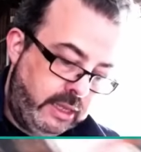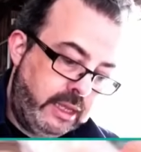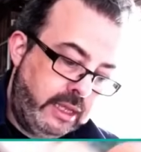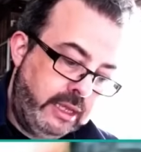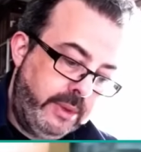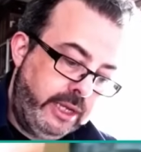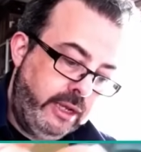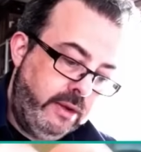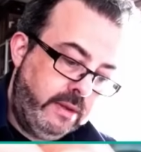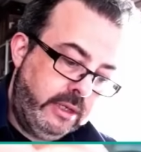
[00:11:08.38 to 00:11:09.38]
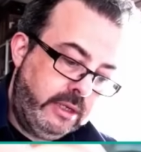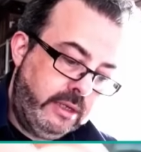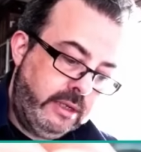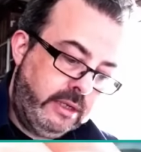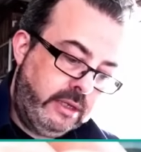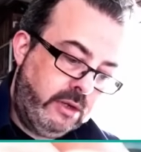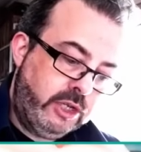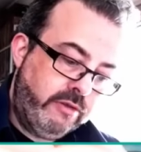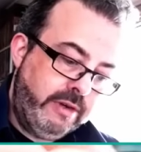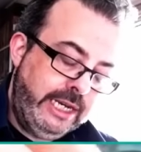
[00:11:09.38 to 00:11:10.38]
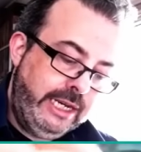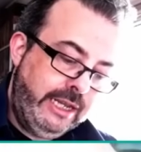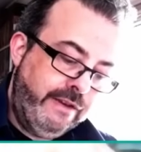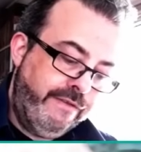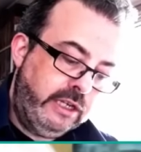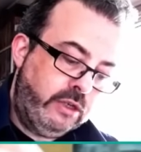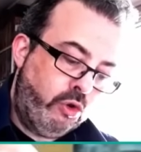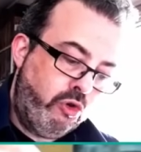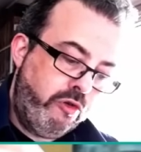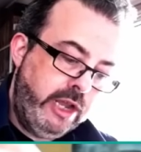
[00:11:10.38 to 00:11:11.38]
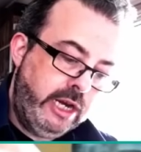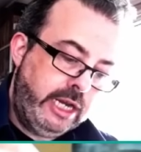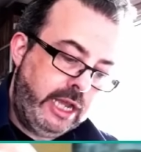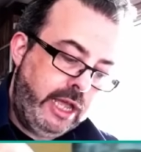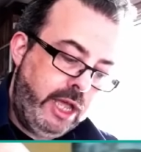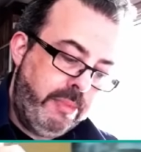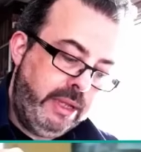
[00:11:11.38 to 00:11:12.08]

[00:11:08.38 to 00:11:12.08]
There we go. The Doctor and Leela in Victorian garb.